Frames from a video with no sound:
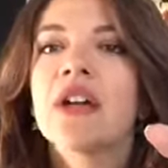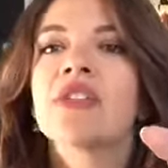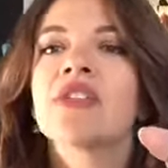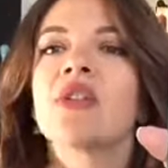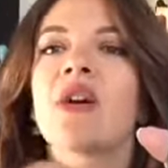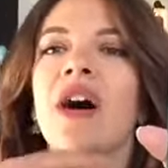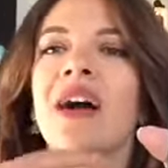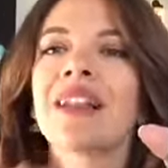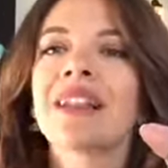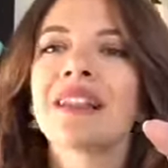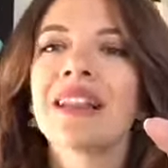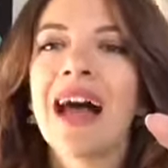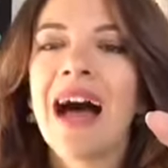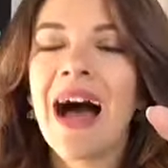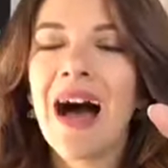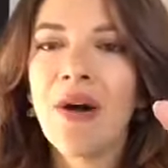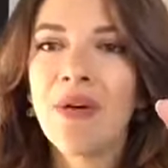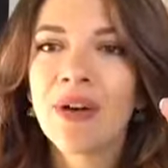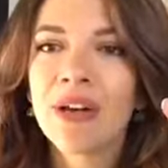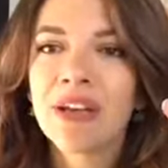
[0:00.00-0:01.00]
So
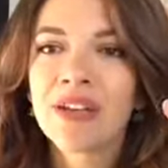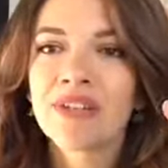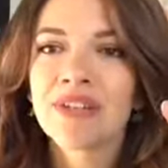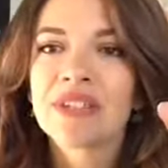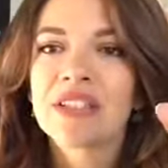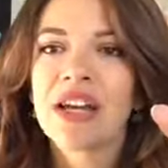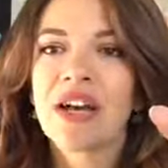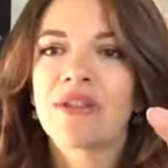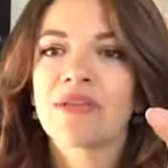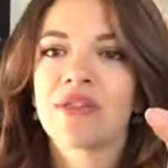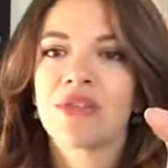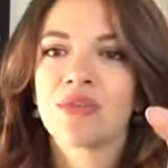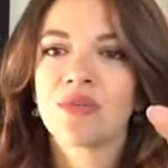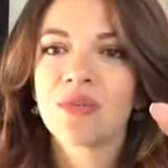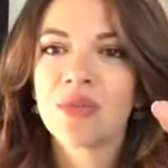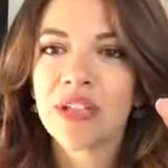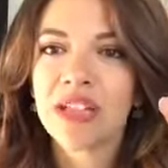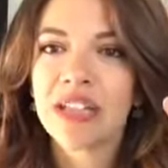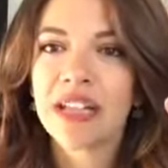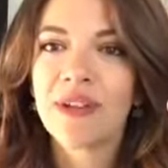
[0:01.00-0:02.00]
allowing yourself to
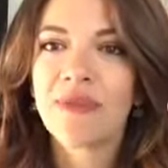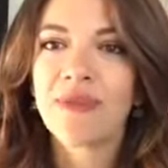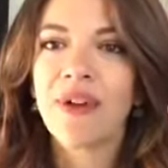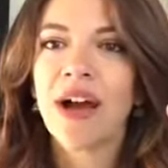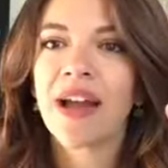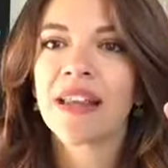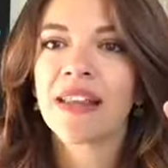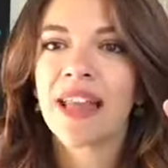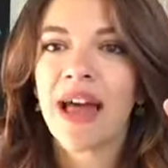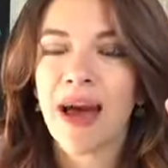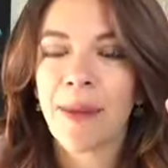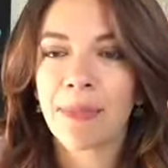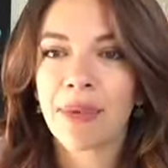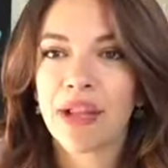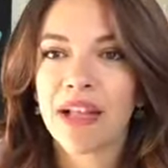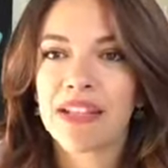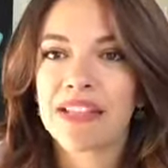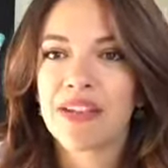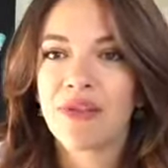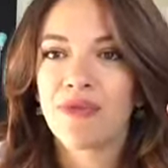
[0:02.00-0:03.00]
really find that
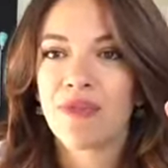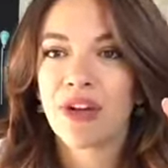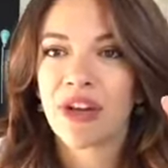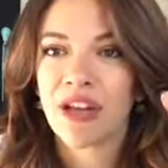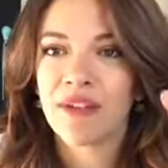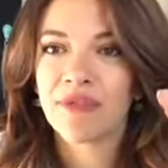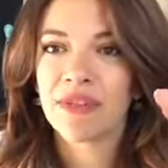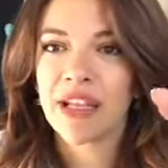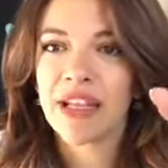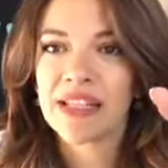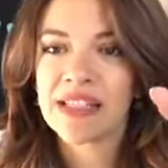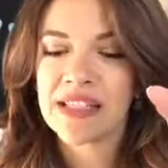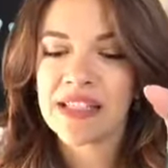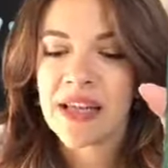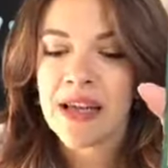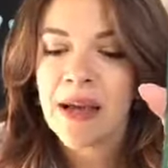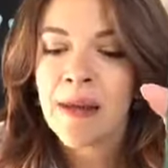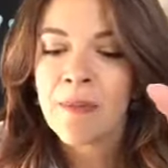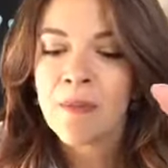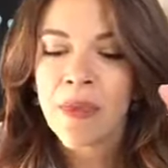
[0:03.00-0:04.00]
place of forgiveness
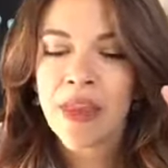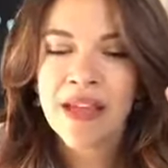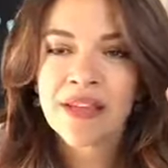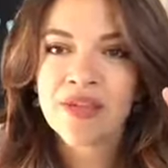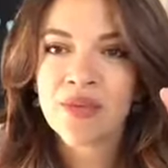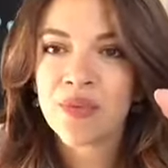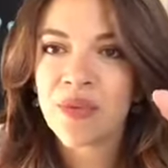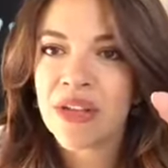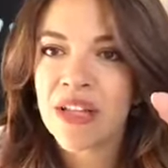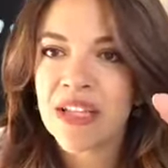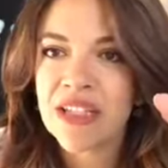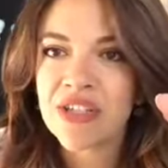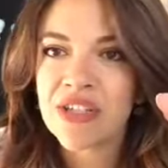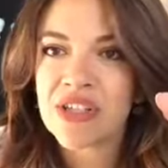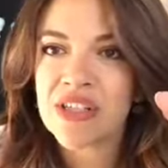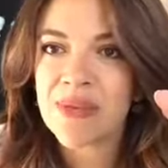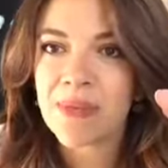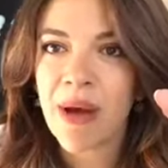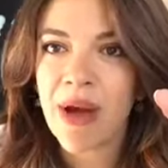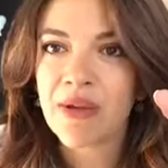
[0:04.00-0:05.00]
is really
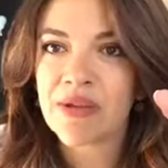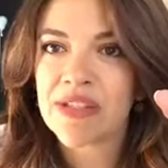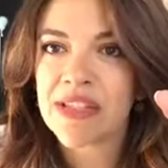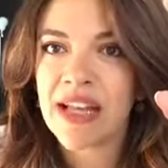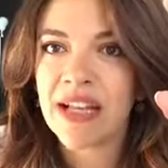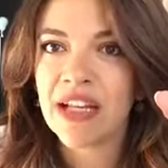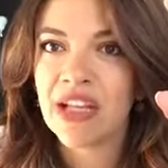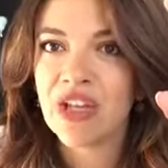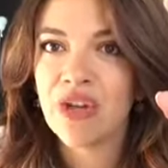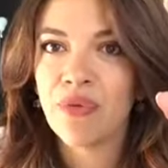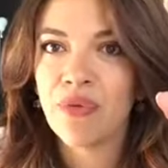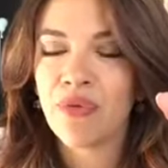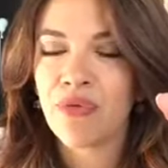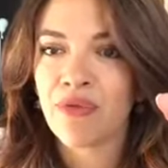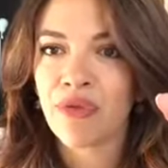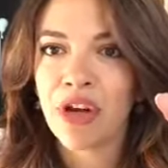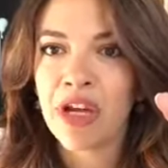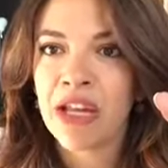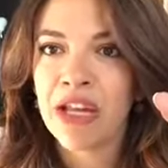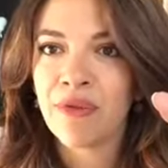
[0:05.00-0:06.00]
just about setting you
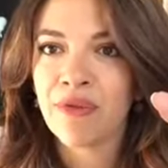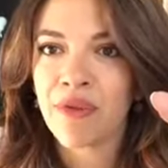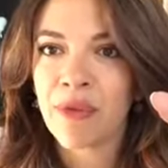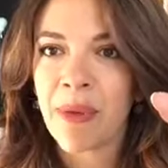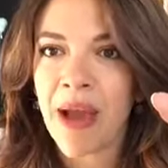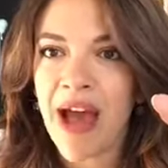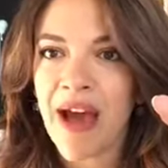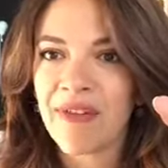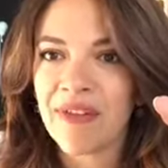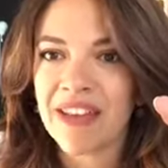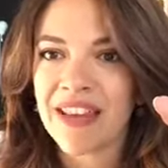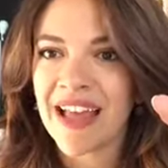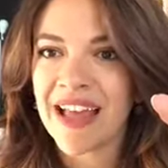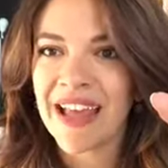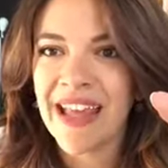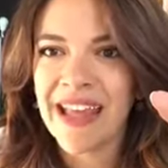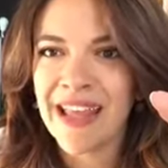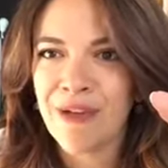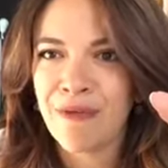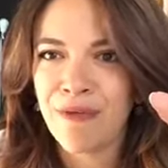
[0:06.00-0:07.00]
free from having that
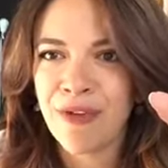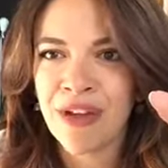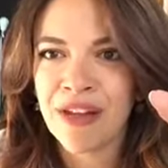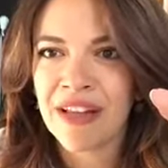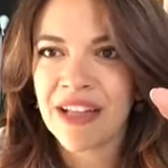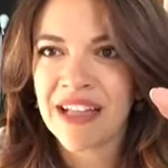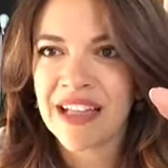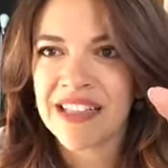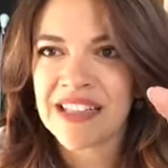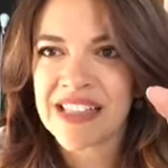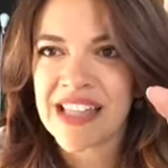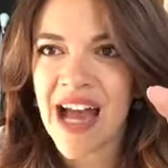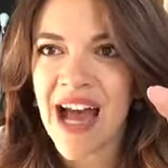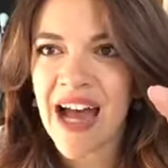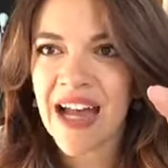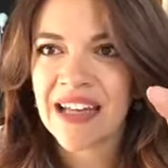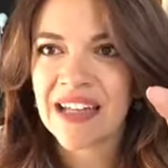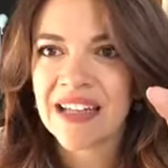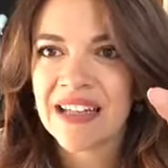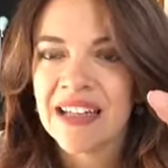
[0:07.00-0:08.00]
icky feeling
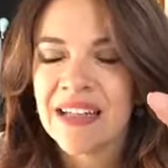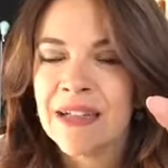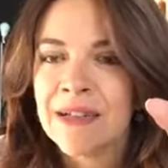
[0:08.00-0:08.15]
inside.